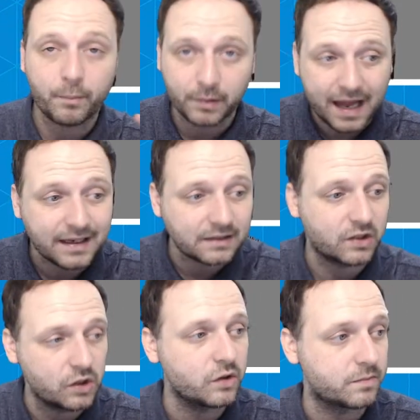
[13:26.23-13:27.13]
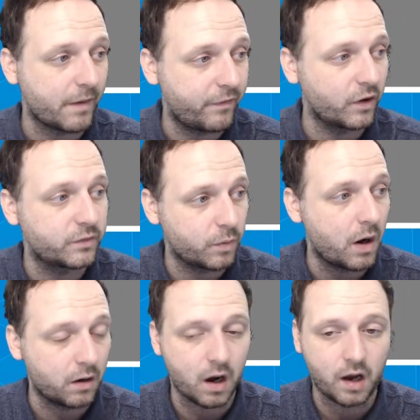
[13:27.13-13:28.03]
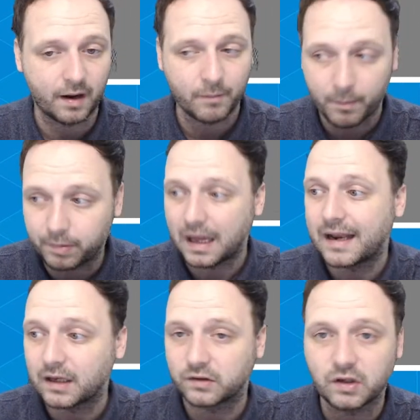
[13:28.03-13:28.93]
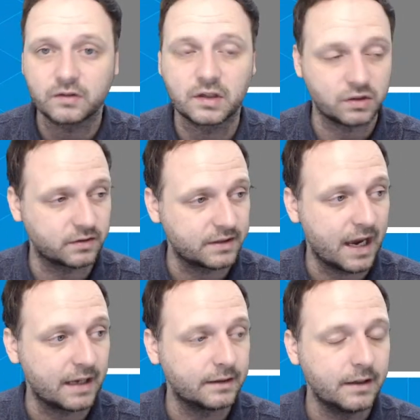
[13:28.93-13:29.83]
planning to use my first wild card. I'm not planning to use it just yet.